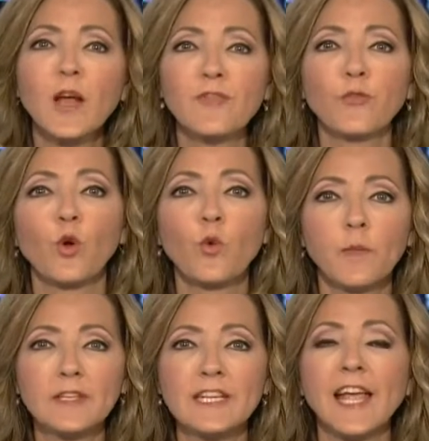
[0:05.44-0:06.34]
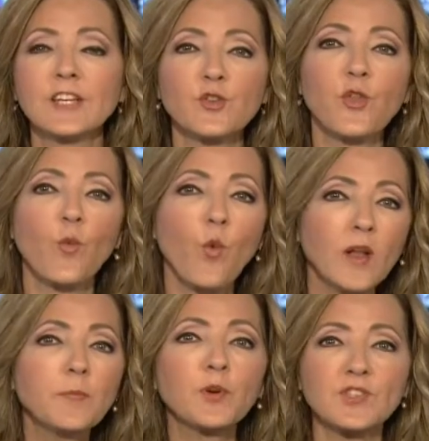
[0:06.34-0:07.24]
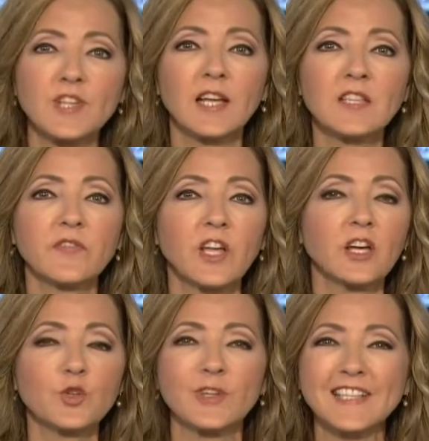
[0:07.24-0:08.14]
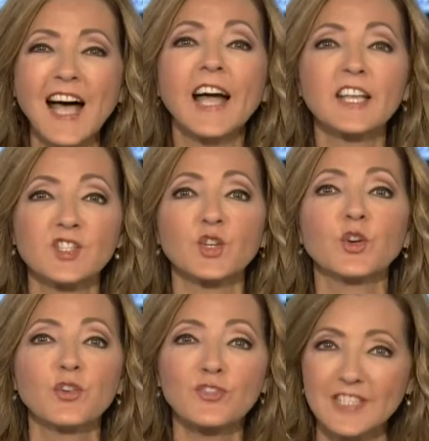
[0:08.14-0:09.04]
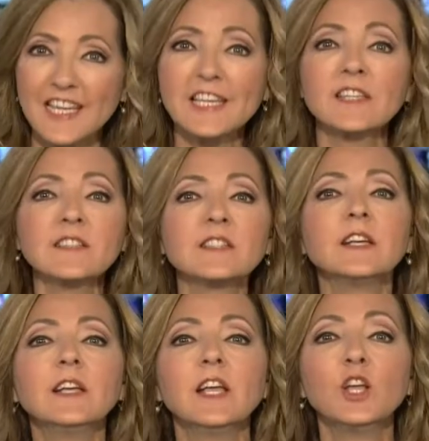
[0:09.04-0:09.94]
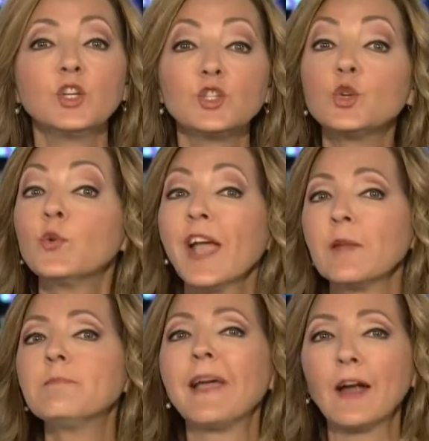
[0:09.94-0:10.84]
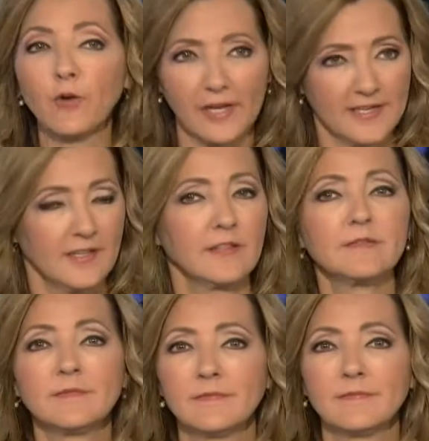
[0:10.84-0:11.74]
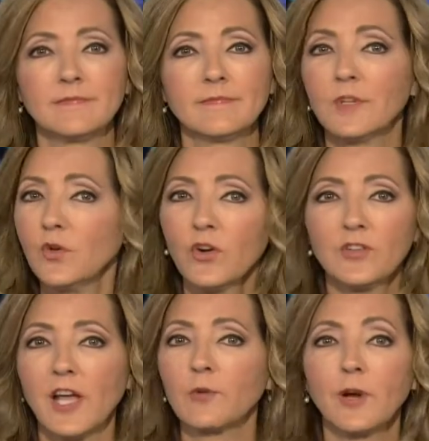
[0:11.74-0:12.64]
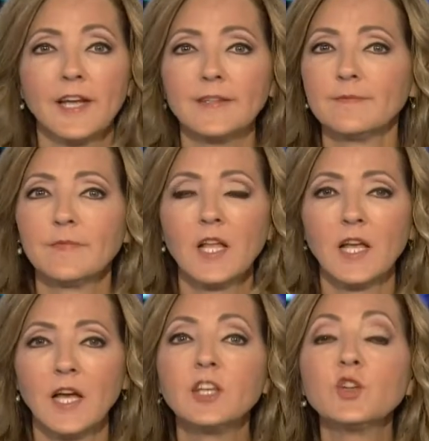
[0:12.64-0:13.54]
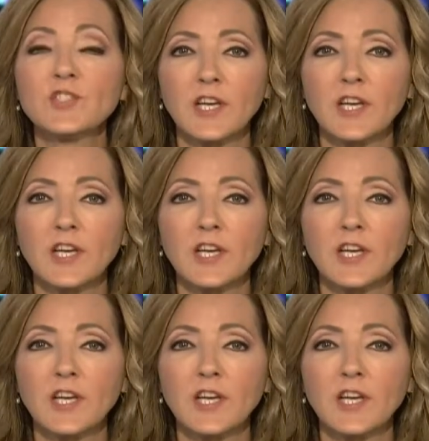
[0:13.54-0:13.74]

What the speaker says: way for a woman to enter the 1% of the country's highest earners is to get married. You heard that right. A new